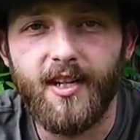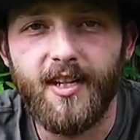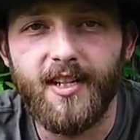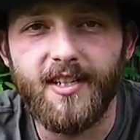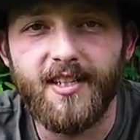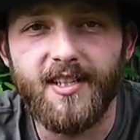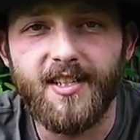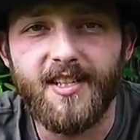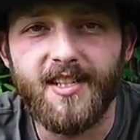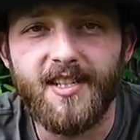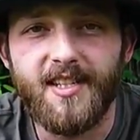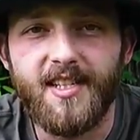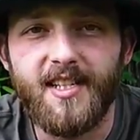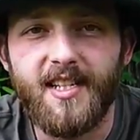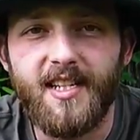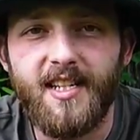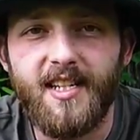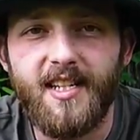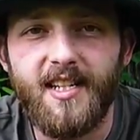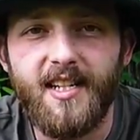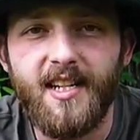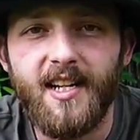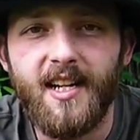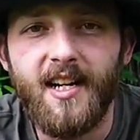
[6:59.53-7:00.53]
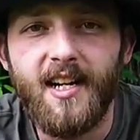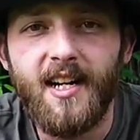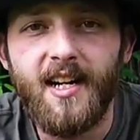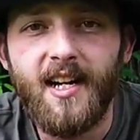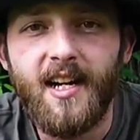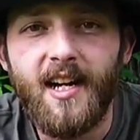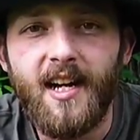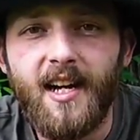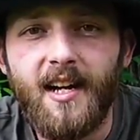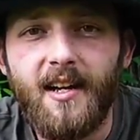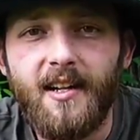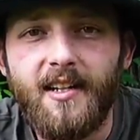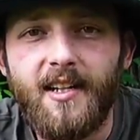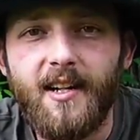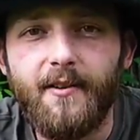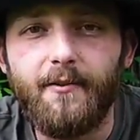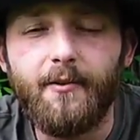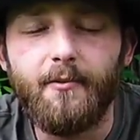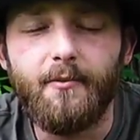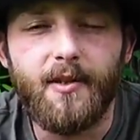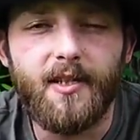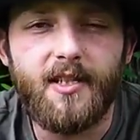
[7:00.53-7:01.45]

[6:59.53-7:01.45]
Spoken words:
done, just to see different